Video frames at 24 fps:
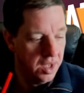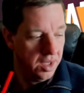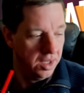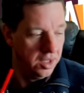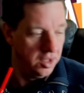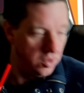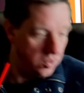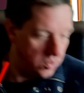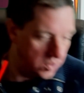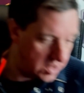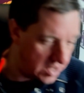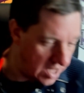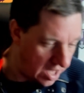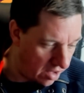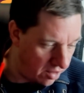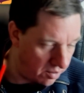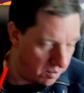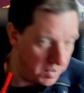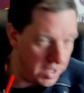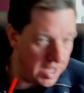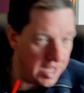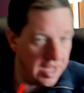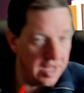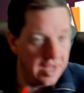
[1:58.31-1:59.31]
You tell
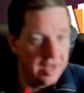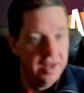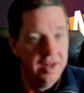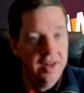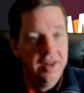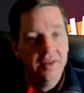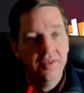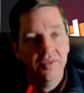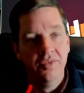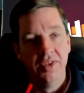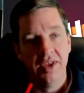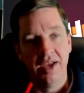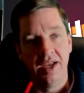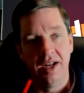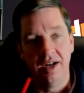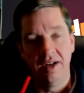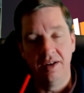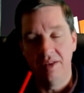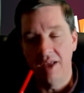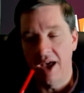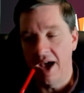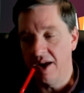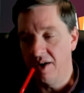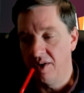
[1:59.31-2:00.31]
me that,
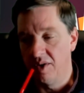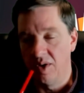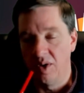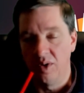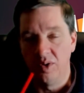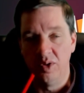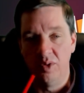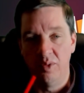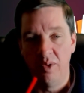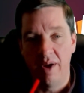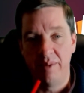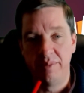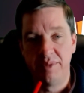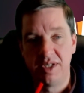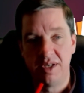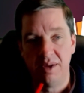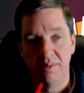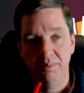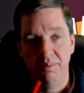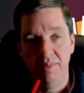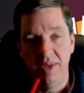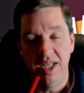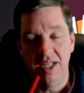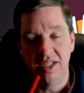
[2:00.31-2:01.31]
I don't know, you rub
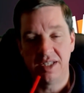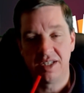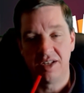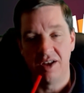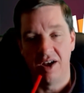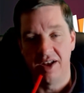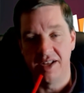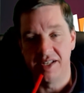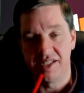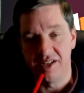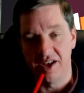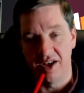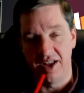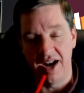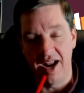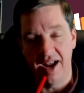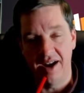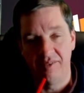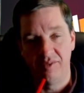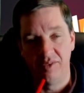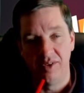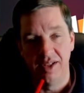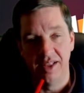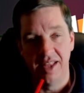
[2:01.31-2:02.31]
some meat sauce on
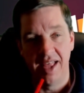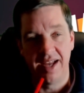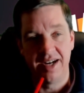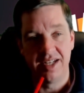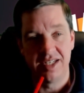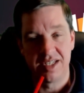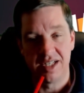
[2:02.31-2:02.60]
every lettuce